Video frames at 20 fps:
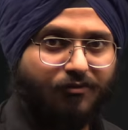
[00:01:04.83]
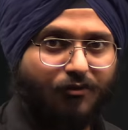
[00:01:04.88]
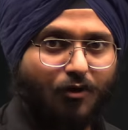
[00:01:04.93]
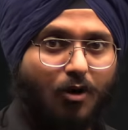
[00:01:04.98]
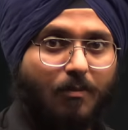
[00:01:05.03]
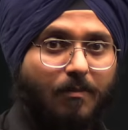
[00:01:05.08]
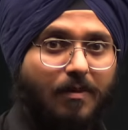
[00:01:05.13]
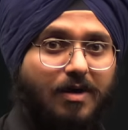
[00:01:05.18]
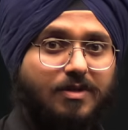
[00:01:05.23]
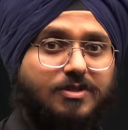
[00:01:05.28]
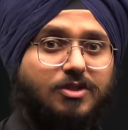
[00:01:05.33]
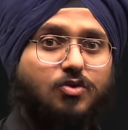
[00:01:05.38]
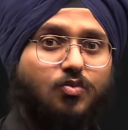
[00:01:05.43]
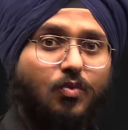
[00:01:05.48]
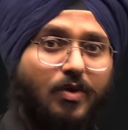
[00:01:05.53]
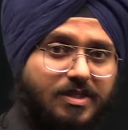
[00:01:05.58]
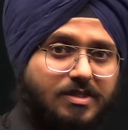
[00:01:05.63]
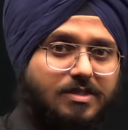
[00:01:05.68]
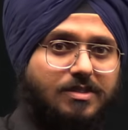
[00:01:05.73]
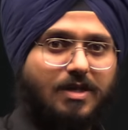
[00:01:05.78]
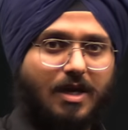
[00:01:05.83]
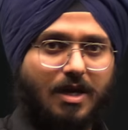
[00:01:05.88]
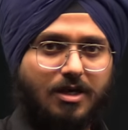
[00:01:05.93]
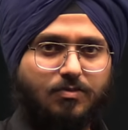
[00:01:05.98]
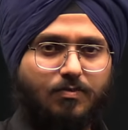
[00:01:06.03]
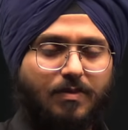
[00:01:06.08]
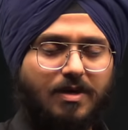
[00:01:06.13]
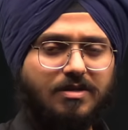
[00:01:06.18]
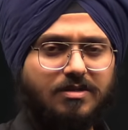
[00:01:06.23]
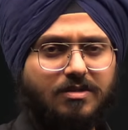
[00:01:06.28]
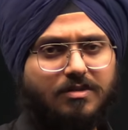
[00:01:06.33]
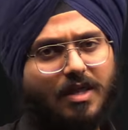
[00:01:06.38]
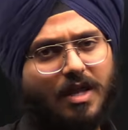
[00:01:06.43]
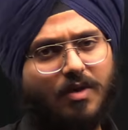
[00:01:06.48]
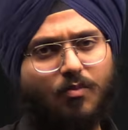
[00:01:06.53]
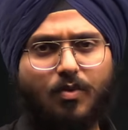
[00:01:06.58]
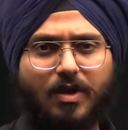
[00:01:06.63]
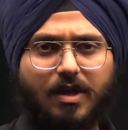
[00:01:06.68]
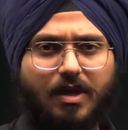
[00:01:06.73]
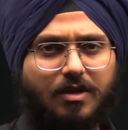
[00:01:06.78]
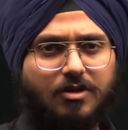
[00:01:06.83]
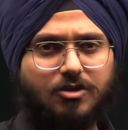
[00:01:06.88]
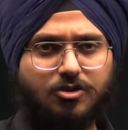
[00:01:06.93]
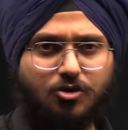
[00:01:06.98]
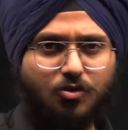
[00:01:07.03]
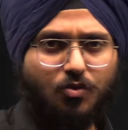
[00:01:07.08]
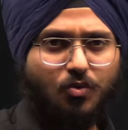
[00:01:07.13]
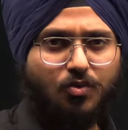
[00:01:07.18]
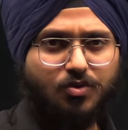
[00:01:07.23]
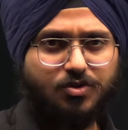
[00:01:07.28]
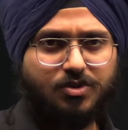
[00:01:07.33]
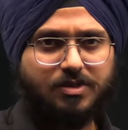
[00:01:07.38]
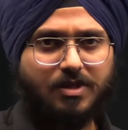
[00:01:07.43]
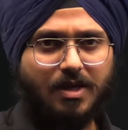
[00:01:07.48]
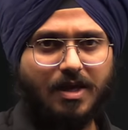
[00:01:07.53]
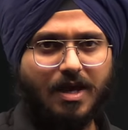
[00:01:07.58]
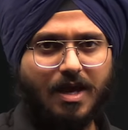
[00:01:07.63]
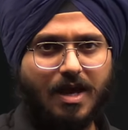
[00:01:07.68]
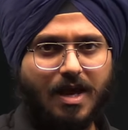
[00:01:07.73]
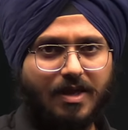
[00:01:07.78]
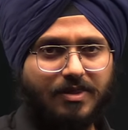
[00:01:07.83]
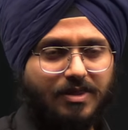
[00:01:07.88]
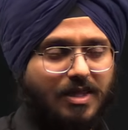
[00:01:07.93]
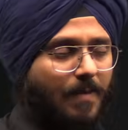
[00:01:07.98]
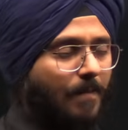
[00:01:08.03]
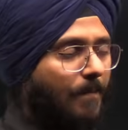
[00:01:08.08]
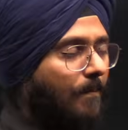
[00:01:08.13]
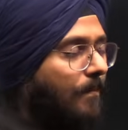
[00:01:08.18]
from a switch statement, then we can use the